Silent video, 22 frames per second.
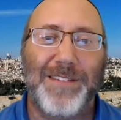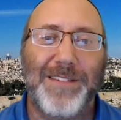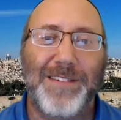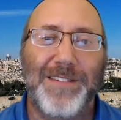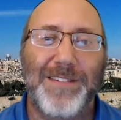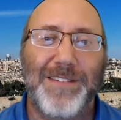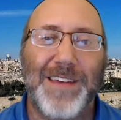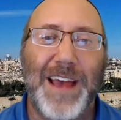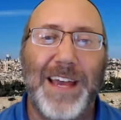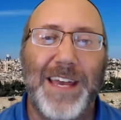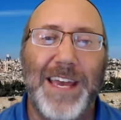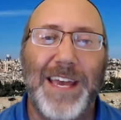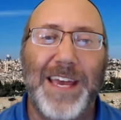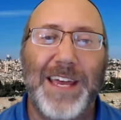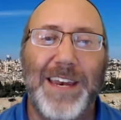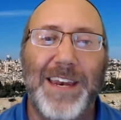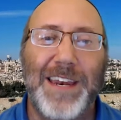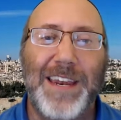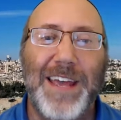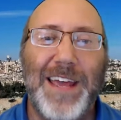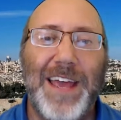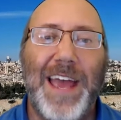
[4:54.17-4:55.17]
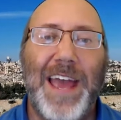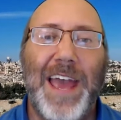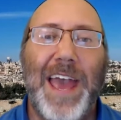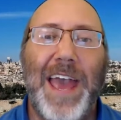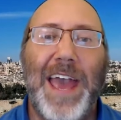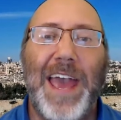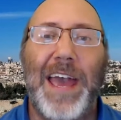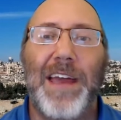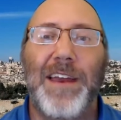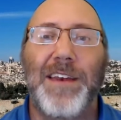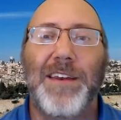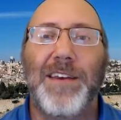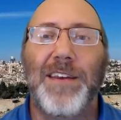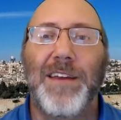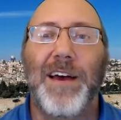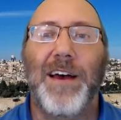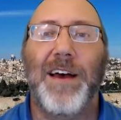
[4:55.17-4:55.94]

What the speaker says: a second, and